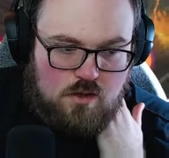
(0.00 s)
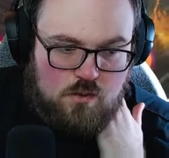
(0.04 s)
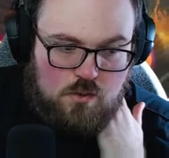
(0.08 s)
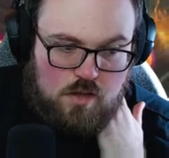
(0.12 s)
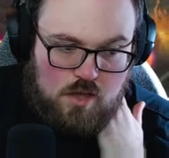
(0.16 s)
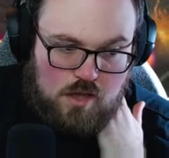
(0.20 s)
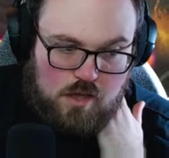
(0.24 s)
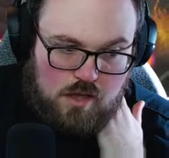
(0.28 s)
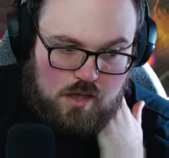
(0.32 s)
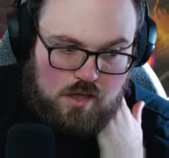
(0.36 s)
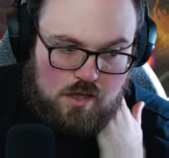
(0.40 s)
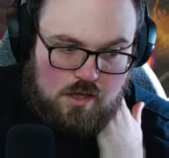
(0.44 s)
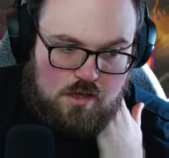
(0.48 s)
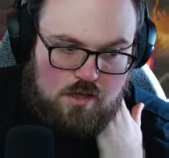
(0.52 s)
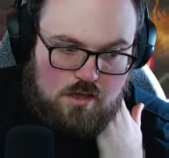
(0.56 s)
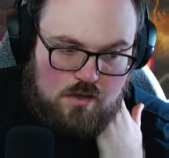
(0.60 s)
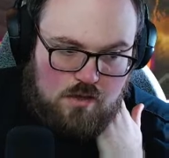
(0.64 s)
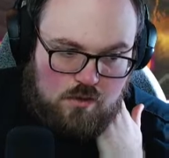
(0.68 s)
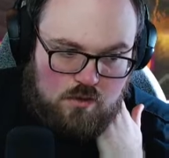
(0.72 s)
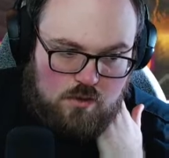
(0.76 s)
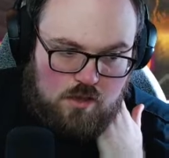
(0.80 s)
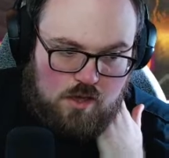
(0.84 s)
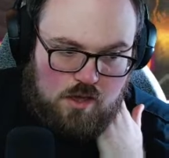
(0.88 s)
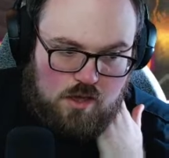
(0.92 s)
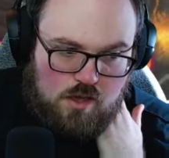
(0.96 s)
Okay,
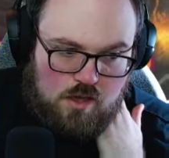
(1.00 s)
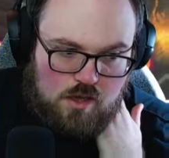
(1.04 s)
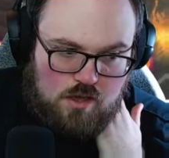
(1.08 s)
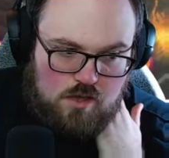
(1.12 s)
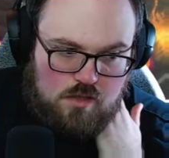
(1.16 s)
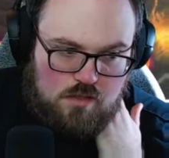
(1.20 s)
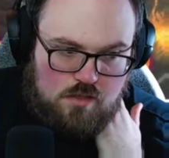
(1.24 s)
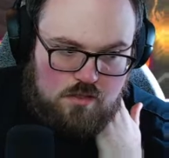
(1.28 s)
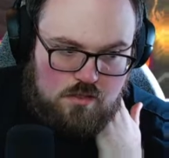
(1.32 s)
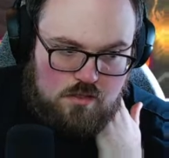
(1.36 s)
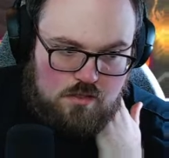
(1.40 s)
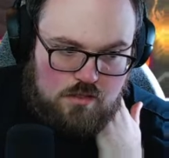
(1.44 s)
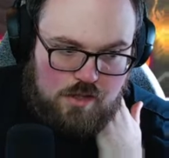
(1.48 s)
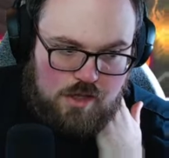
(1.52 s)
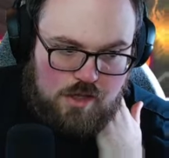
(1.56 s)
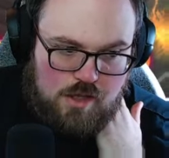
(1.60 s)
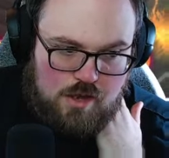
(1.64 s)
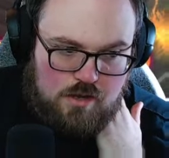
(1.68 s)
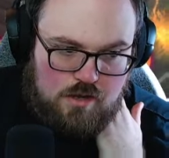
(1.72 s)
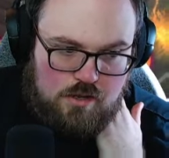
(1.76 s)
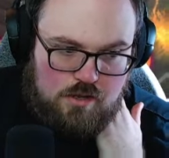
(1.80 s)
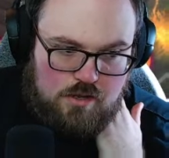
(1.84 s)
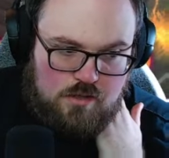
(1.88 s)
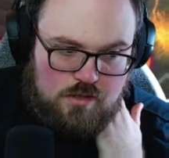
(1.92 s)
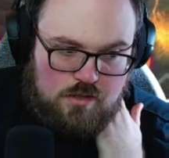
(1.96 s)
okay.
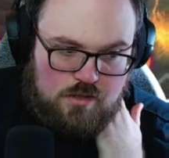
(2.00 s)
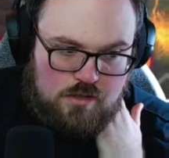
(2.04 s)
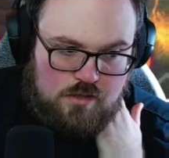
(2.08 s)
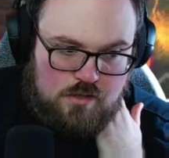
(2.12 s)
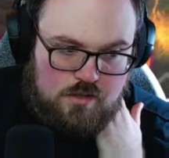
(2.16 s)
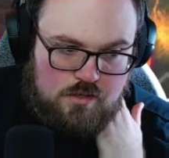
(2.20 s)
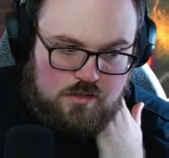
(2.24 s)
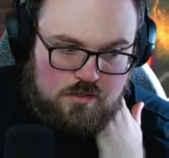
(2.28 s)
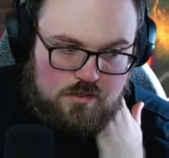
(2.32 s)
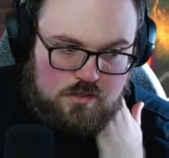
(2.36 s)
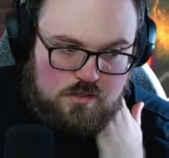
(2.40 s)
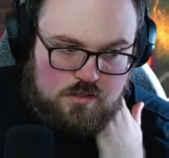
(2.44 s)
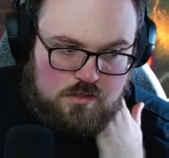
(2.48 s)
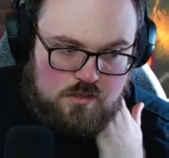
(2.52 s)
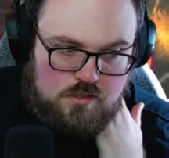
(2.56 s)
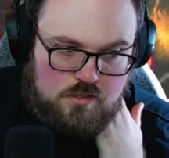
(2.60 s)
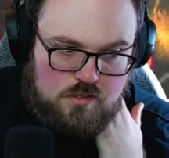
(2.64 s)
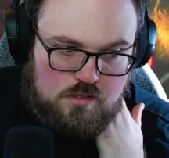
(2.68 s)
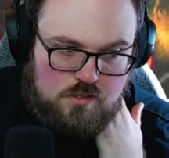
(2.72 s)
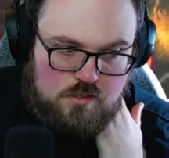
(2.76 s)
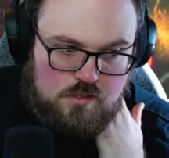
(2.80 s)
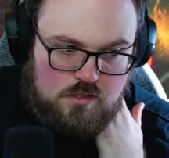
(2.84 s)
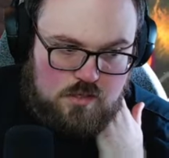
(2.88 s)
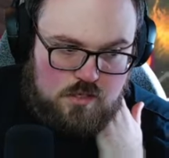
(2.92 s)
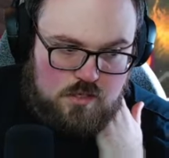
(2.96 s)
That is
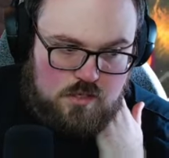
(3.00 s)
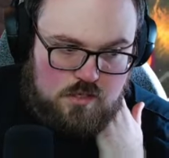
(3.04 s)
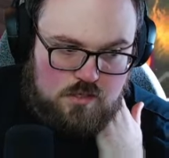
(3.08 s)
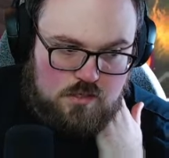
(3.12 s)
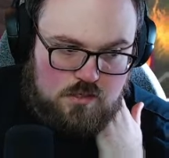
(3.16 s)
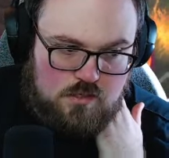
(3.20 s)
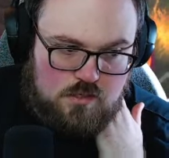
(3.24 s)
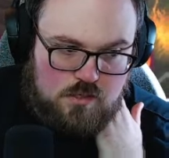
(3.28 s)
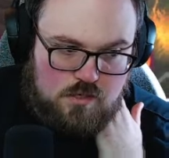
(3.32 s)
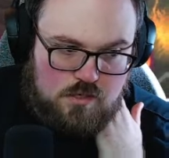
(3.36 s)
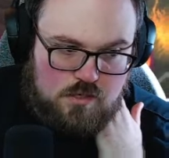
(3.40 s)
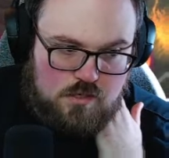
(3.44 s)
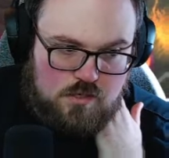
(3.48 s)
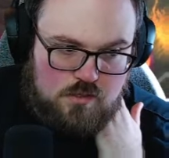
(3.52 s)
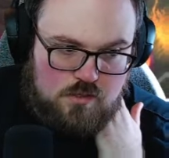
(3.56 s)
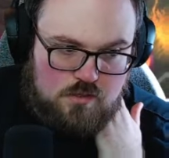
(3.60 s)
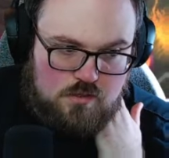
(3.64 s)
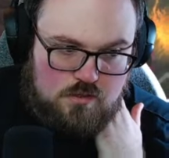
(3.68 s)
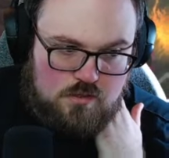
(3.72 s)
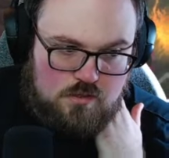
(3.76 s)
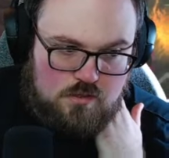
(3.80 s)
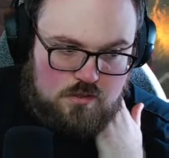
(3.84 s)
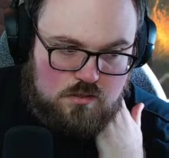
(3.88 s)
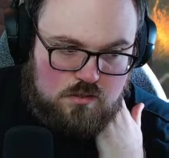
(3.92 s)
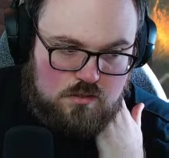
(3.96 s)

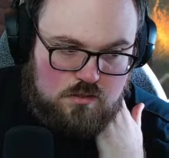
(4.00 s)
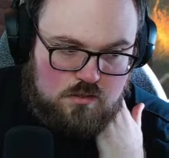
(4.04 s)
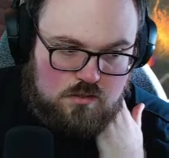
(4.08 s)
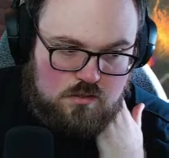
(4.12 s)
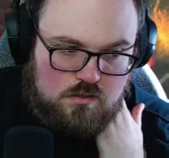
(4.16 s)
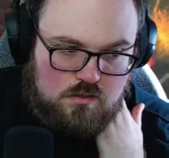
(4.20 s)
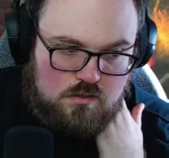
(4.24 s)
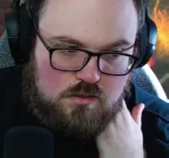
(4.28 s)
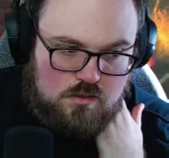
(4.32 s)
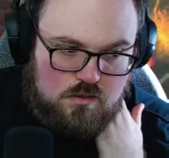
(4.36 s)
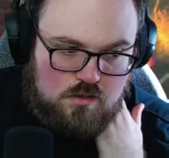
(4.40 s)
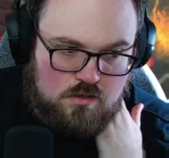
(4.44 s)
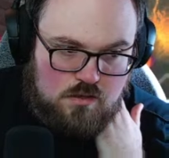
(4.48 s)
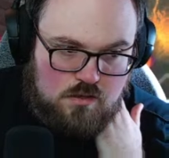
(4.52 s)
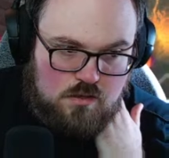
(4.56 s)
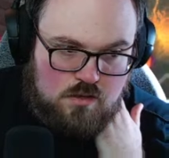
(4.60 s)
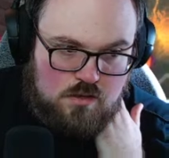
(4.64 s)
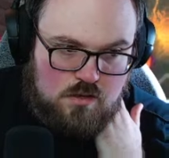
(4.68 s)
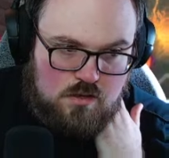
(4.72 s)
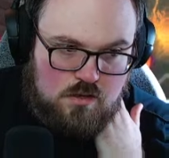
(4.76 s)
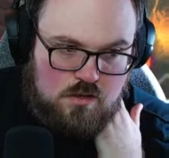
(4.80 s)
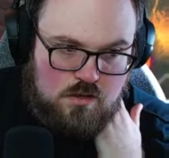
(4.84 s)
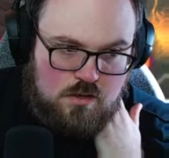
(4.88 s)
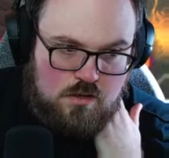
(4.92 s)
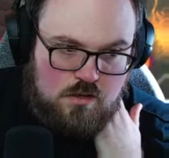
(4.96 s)
decent. I'm
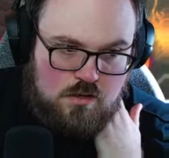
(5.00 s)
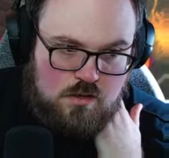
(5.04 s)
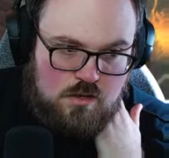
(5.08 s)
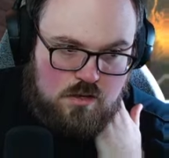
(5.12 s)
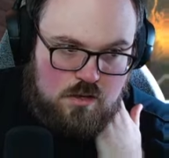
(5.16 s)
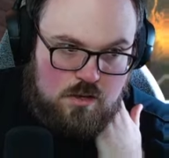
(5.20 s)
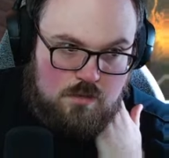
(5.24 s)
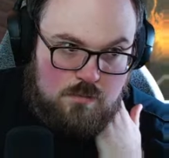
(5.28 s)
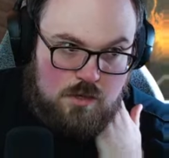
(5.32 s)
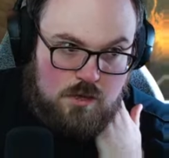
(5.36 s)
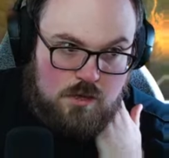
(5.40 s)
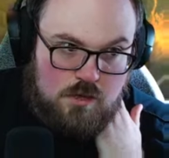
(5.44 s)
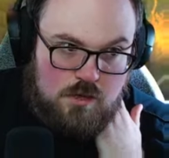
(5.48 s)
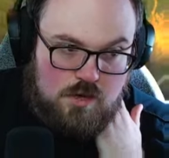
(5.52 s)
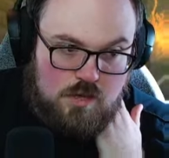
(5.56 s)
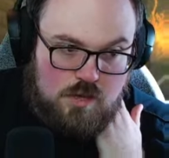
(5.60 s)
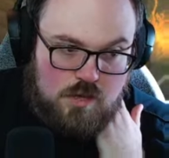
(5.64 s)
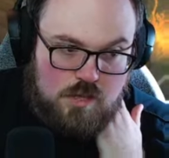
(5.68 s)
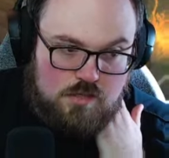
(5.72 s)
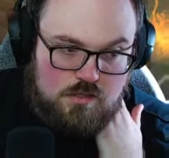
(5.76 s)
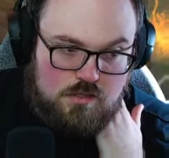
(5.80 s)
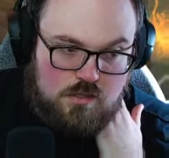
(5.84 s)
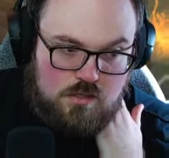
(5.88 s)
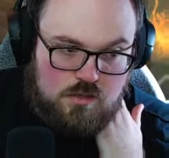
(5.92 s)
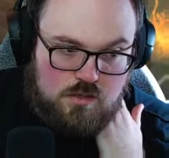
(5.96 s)
not going to
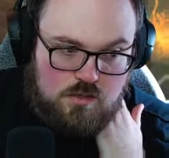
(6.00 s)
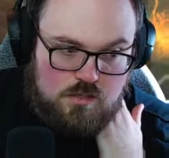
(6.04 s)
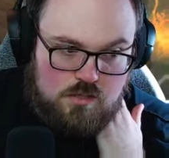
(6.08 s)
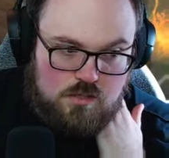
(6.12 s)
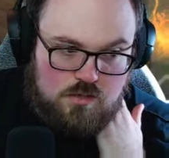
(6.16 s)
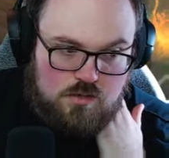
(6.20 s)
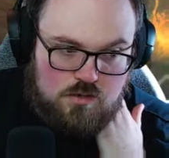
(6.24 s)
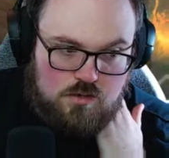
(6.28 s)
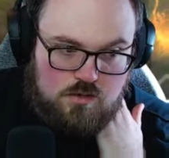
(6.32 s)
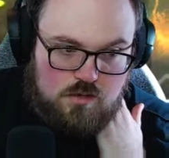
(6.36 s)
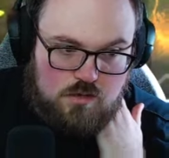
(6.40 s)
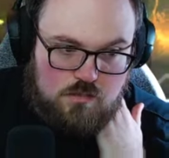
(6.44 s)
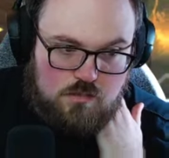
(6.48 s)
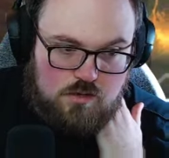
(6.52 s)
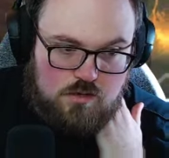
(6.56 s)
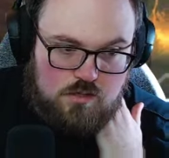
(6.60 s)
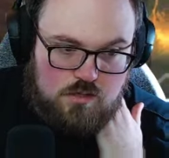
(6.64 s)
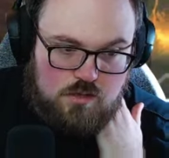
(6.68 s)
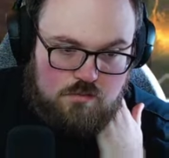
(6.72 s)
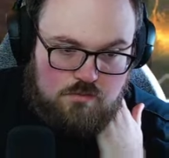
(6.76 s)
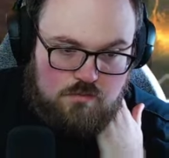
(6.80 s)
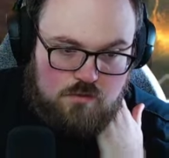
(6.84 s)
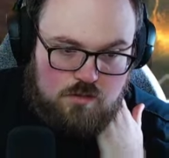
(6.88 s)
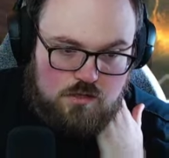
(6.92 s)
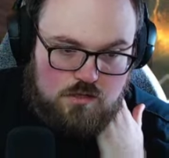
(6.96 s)
cast it this turn, though. We're
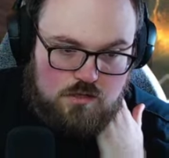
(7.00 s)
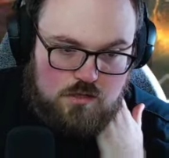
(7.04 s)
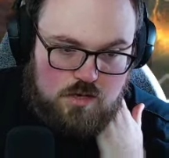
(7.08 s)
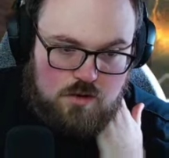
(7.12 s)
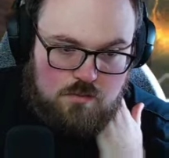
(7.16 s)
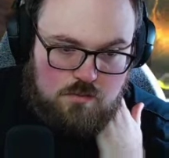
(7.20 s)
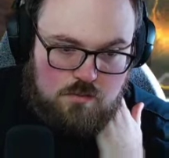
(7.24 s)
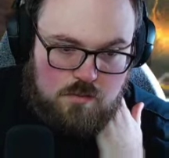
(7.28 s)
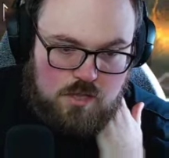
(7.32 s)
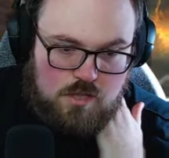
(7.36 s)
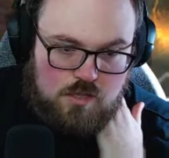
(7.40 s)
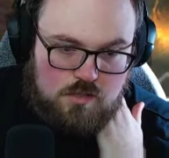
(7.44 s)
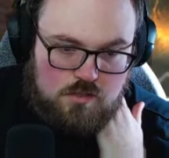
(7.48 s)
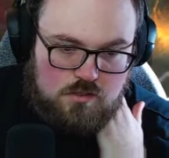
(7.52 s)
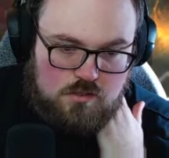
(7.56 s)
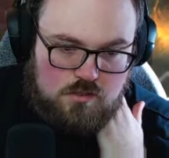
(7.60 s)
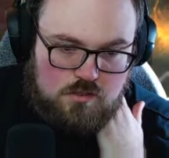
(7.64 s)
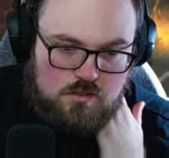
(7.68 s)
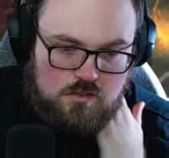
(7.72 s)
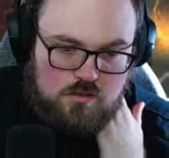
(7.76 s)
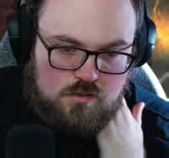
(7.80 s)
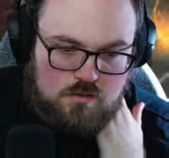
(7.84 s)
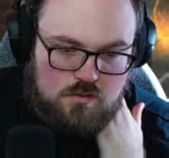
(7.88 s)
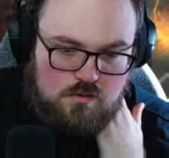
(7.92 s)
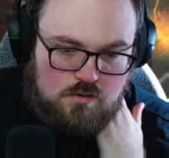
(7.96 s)
just definitely just going to
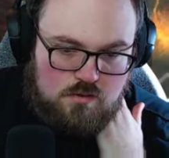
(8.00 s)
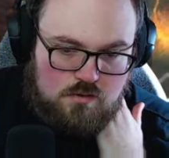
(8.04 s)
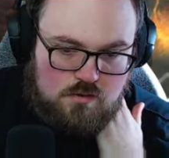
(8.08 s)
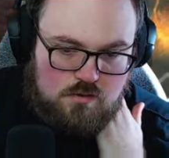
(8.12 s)
Minsc.